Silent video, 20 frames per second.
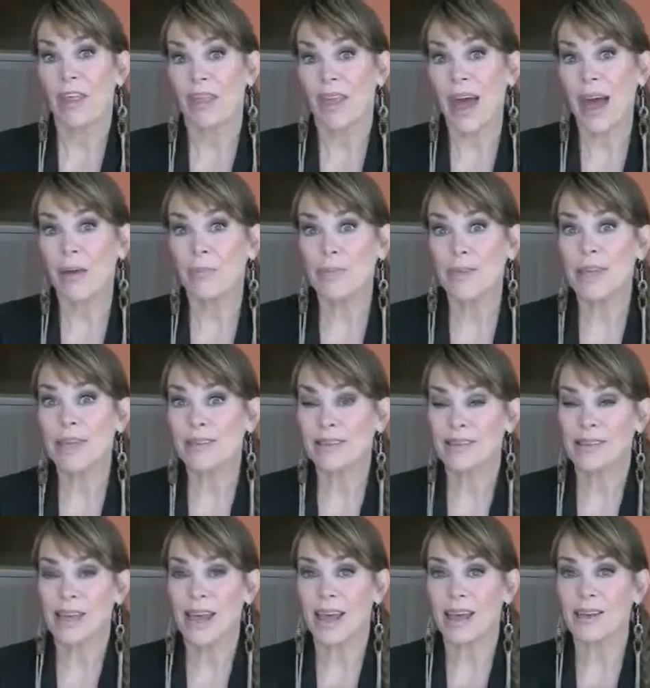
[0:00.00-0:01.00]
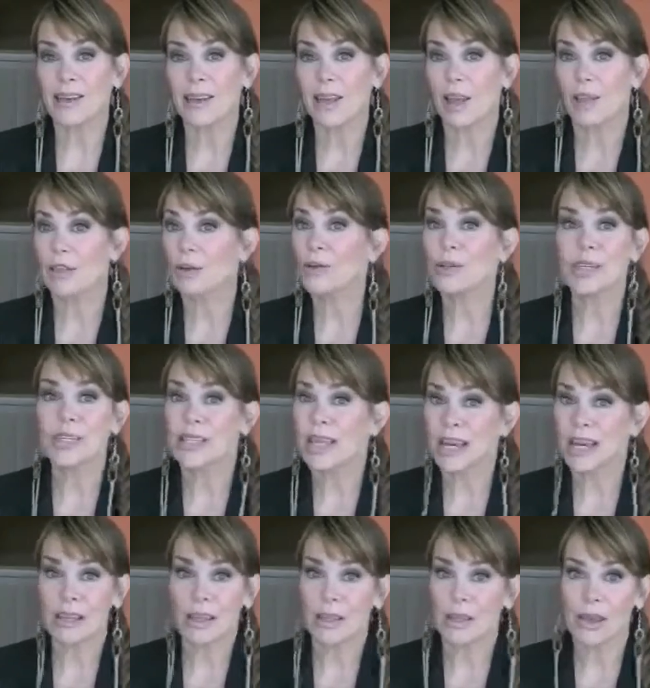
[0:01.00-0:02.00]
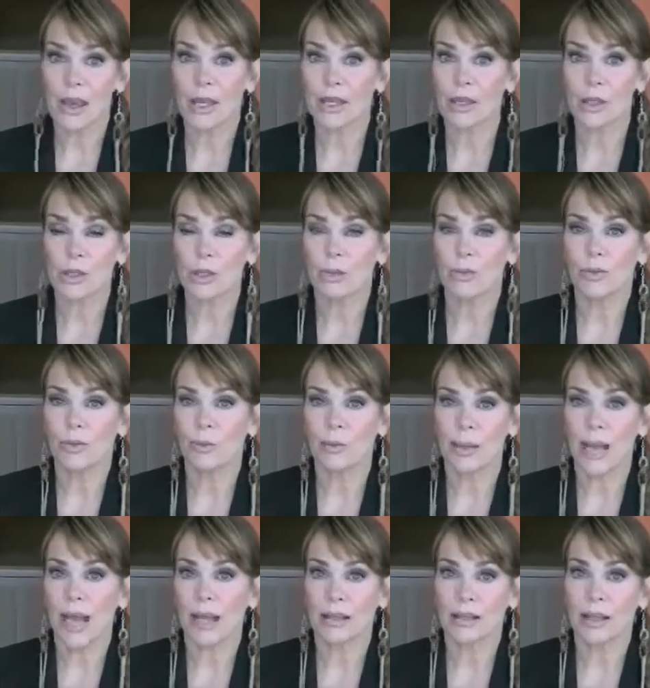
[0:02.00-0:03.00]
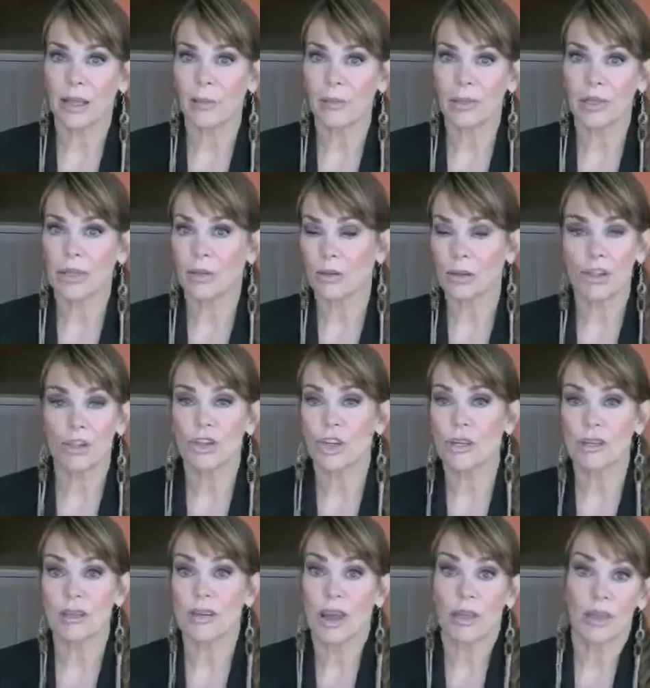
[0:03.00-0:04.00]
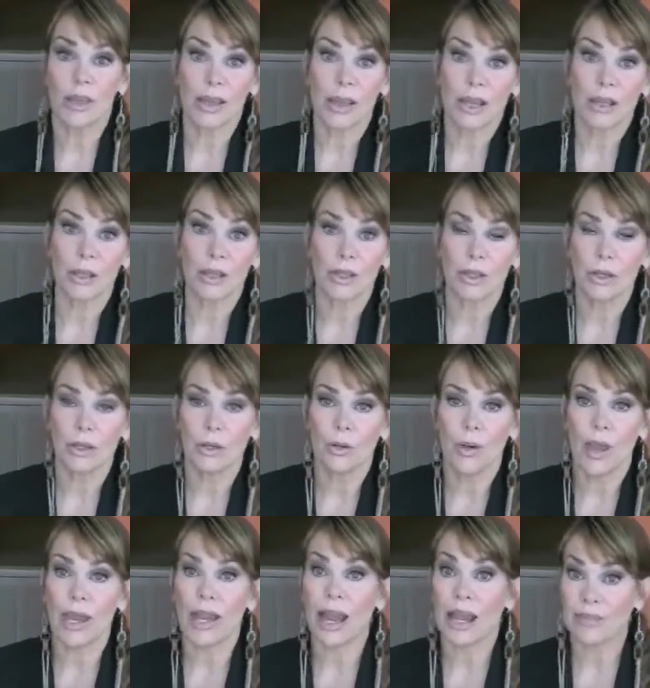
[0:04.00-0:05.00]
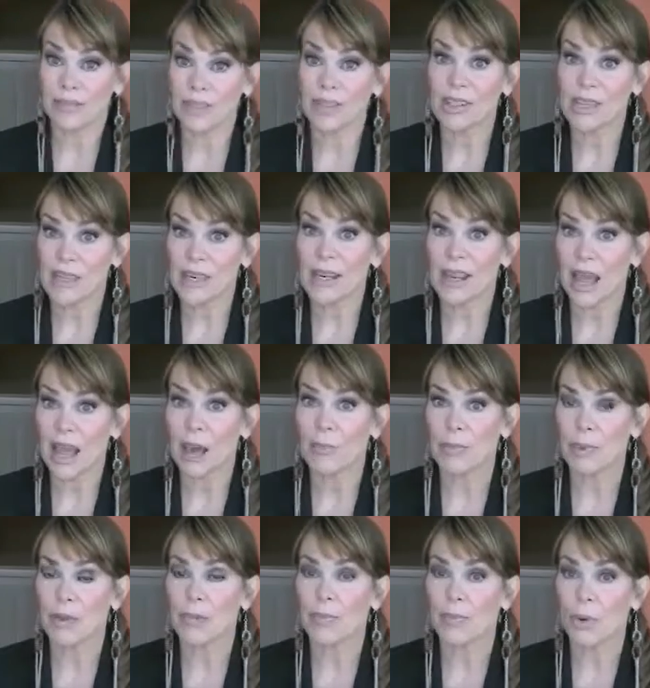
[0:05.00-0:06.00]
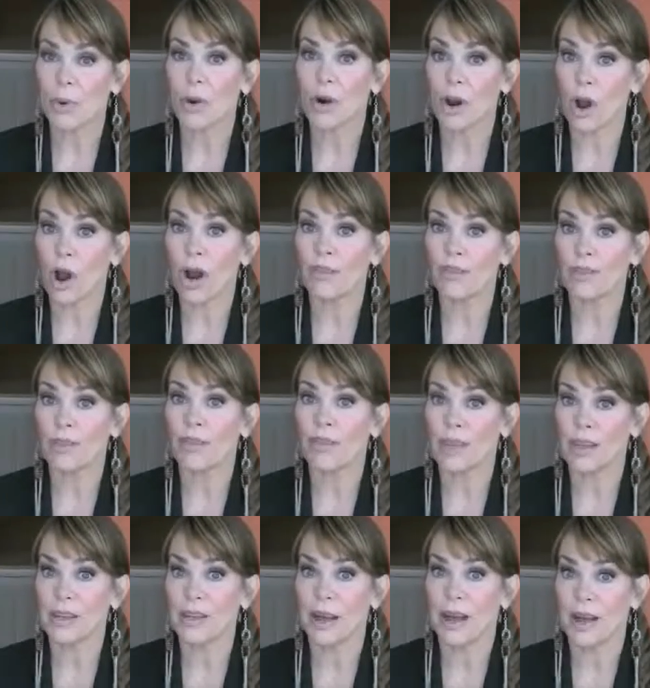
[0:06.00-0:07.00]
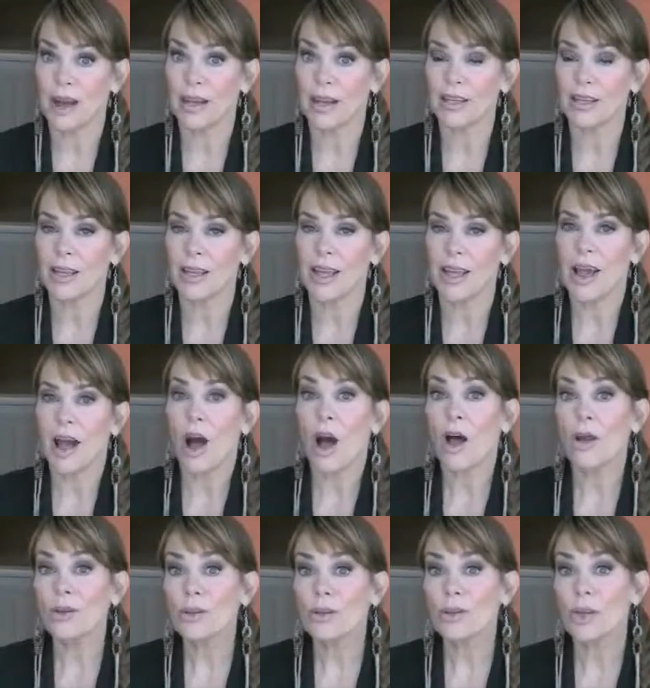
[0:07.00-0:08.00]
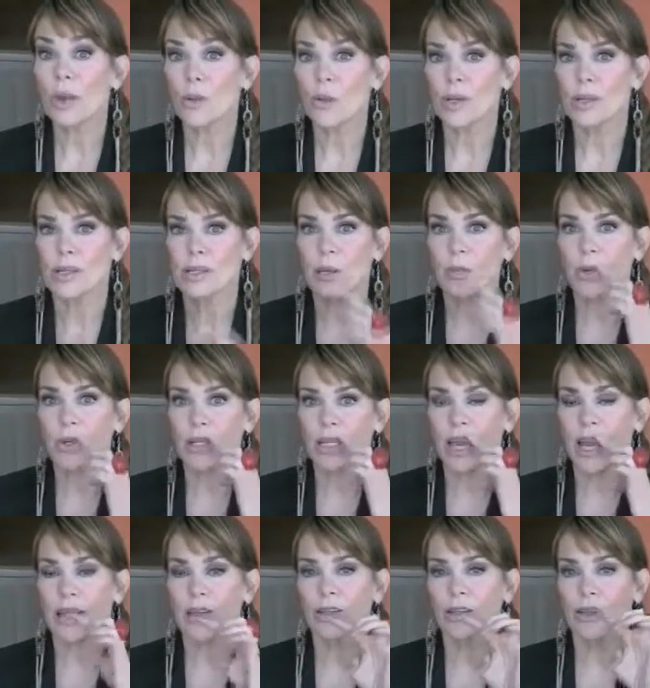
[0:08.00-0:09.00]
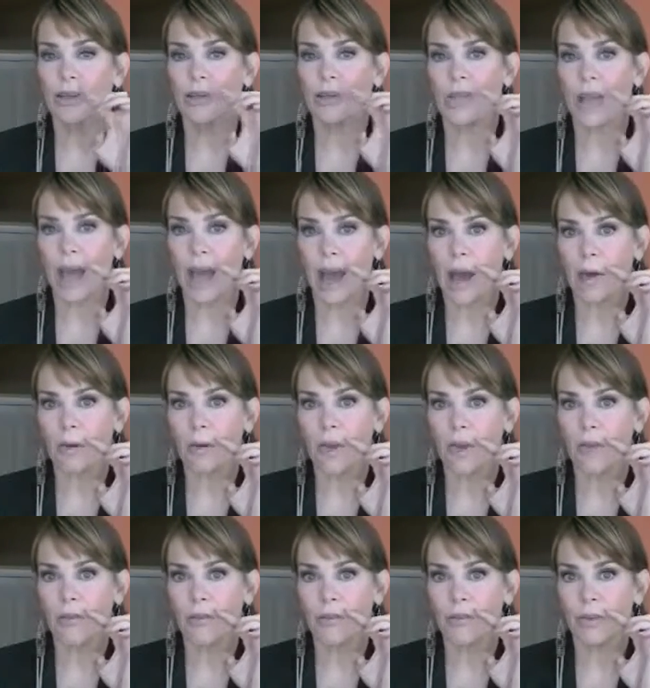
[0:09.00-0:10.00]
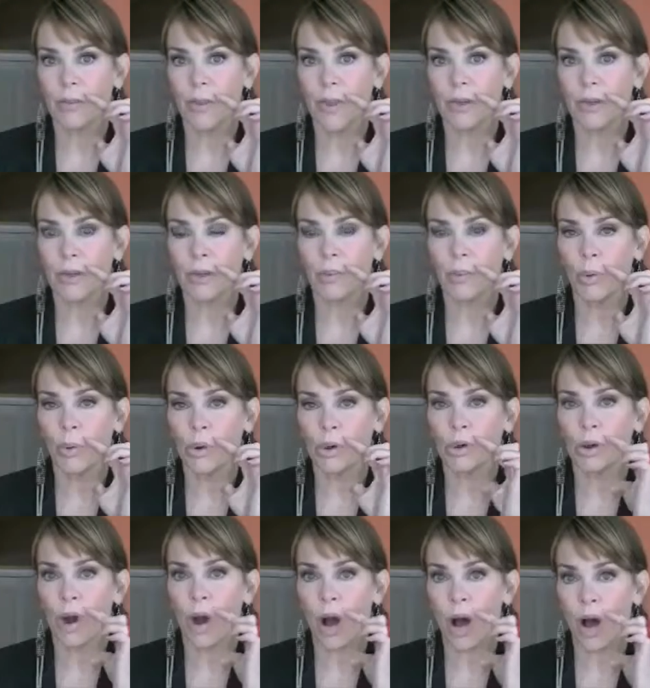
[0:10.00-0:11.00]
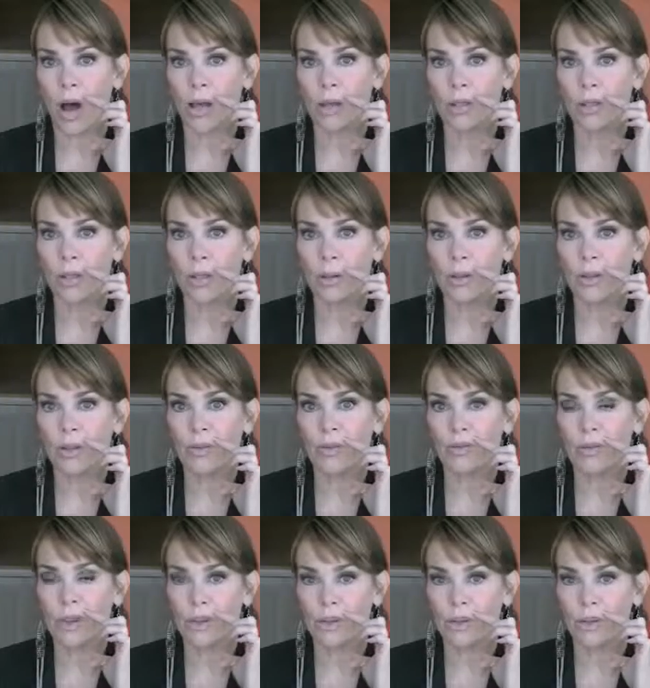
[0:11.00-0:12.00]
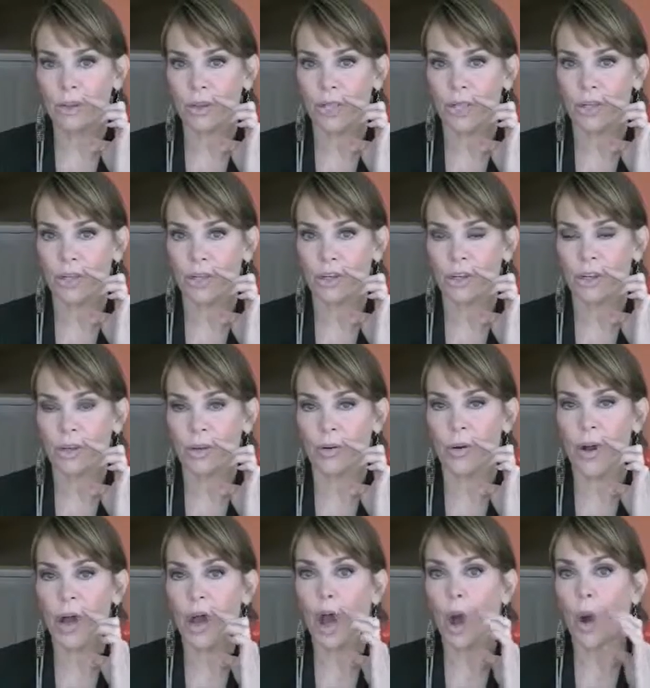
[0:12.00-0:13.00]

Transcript: That being said, there isn't anything I can do for black lips. There's just nothing I can do, and I've seen it happen more often than not. Also, when someone tattoos out of the vermilion border onto the facial tissue,